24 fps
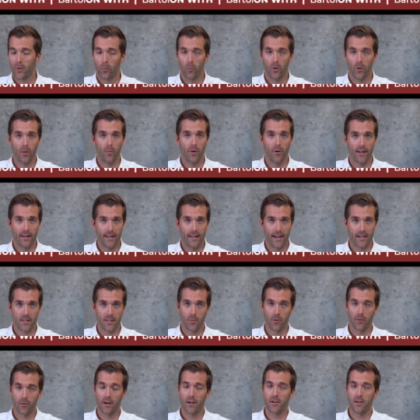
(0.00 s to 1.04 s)
we bring the
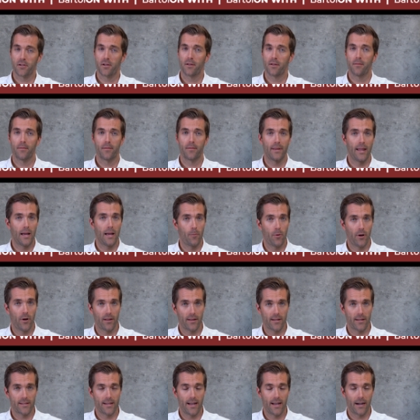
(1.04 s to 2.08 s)
exploration, they bring
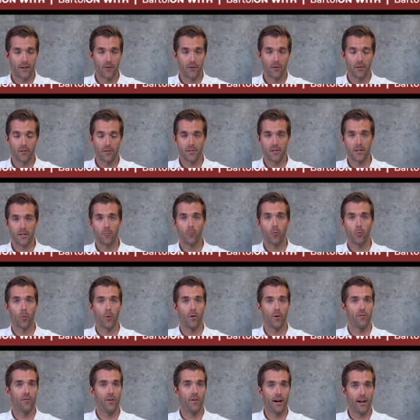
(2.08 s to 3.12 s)
the technology, we're
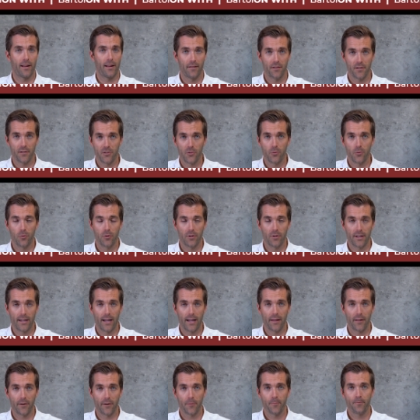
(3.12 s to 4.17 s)
refining this tool
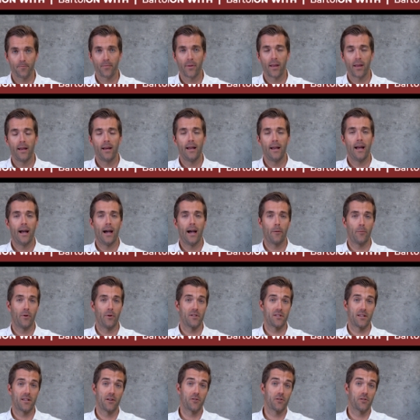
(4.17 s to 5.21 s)
together, and we
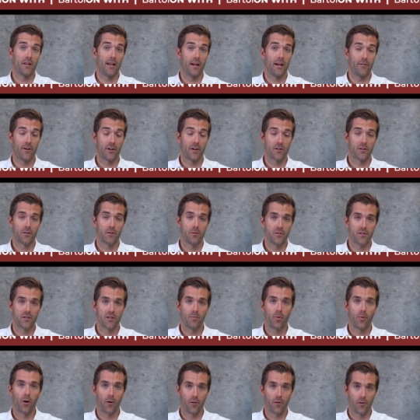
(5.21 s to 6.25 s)
essentially have an
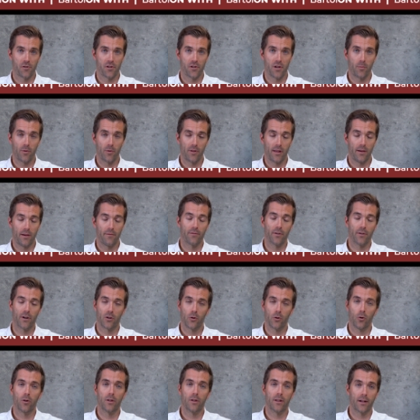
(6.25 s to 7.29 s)
exclusive partnership with them for
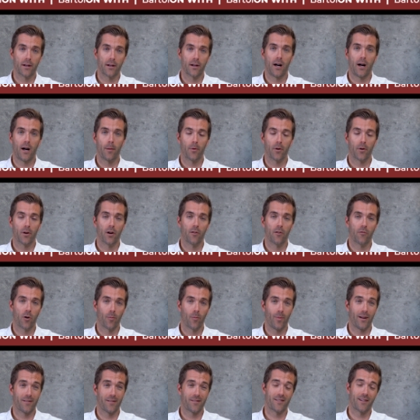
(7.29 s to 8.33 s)
gold and copper over
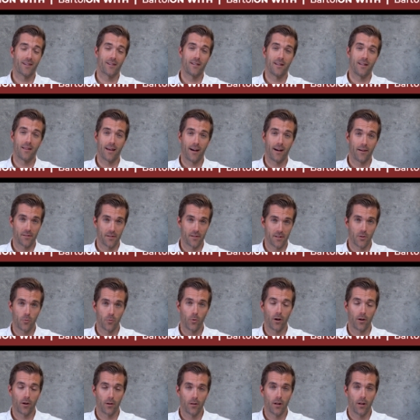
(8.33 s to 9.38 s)
about 60,000
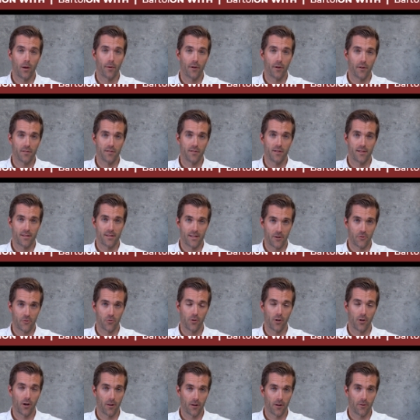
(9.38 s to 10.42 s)
square kilometers of the
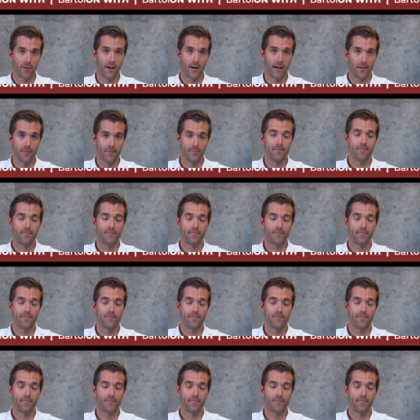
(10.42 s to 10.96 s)
central Gawler Craton.